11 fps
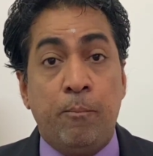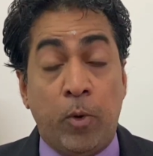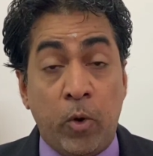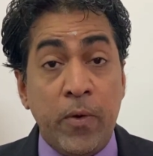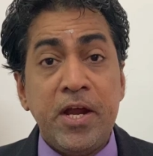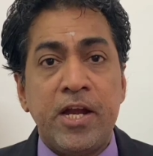
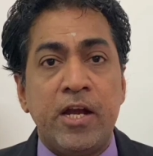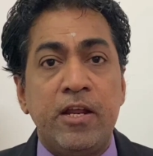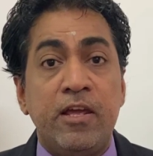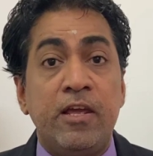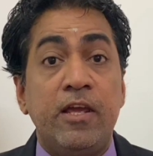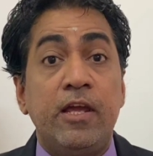
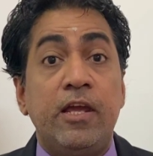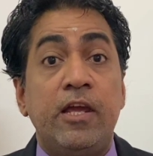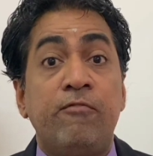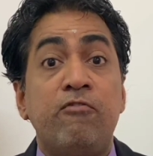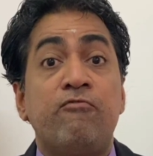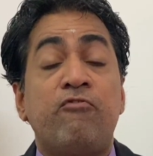provided
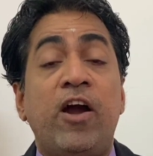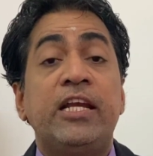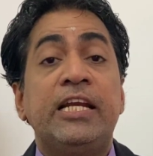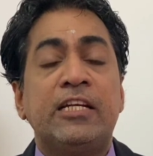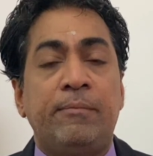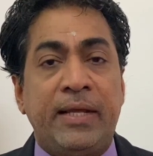if you file
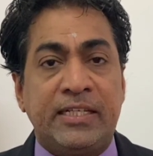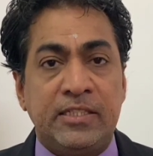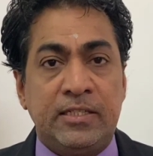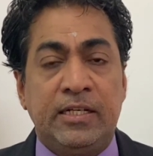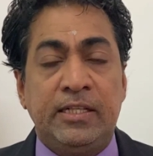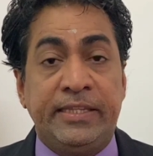income tax
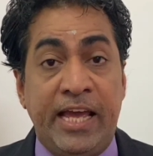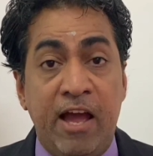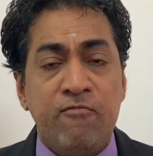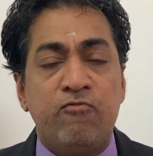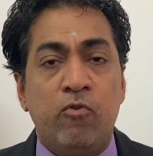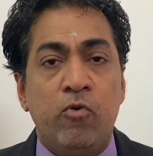return.
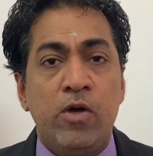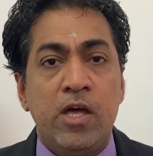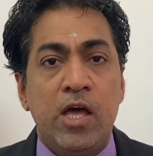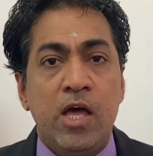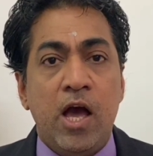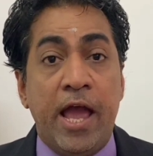Therefore,
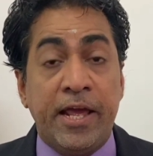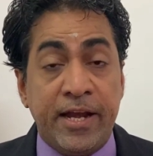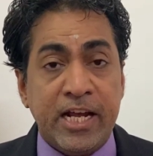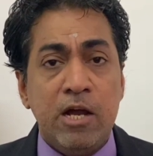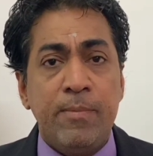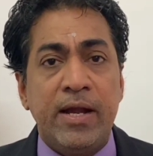I
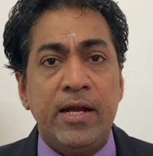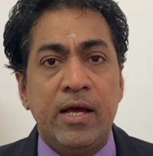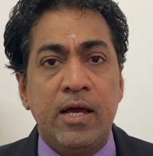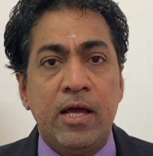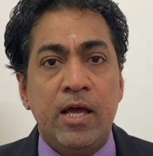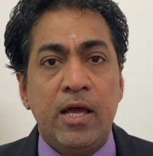recommend